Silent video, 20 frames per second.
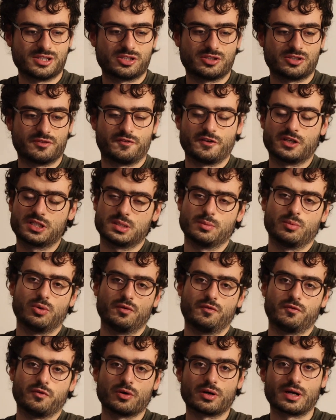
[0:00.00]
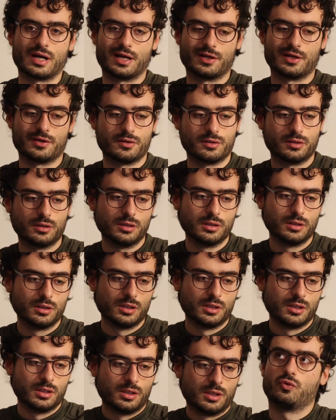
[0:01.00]
is fixable for Canon
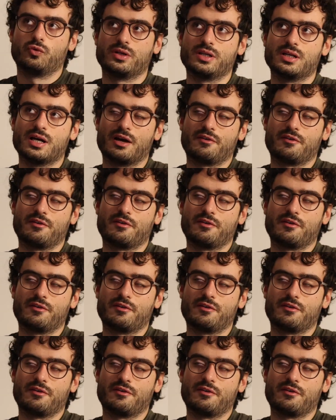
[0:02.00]
with